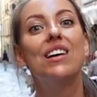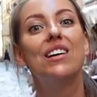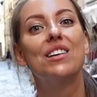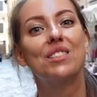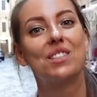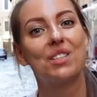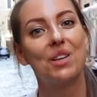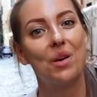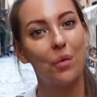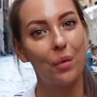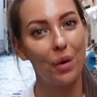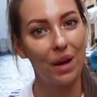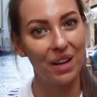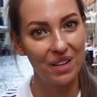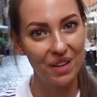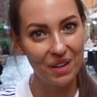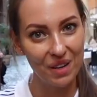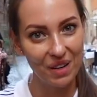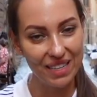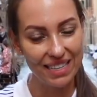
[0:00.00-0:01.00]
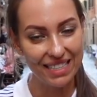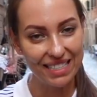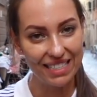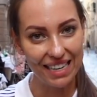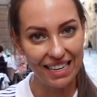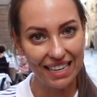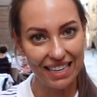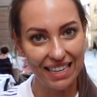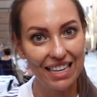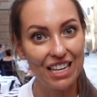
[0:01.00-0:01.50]
So when you're in
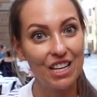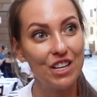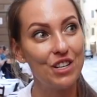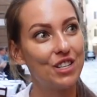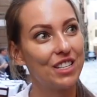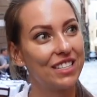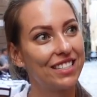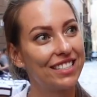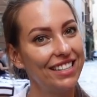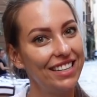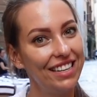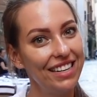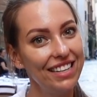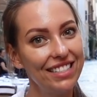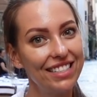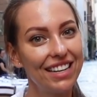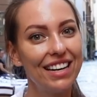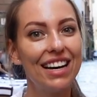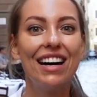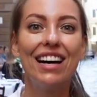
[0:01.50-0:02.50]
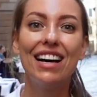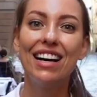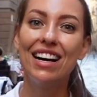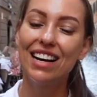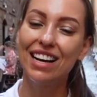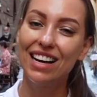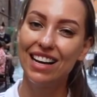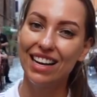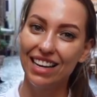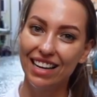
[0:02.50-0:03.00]
Italy, just eat
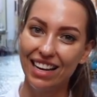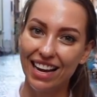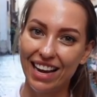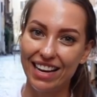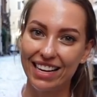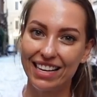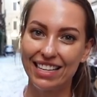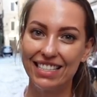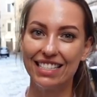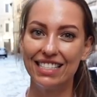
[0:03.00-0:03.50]
like an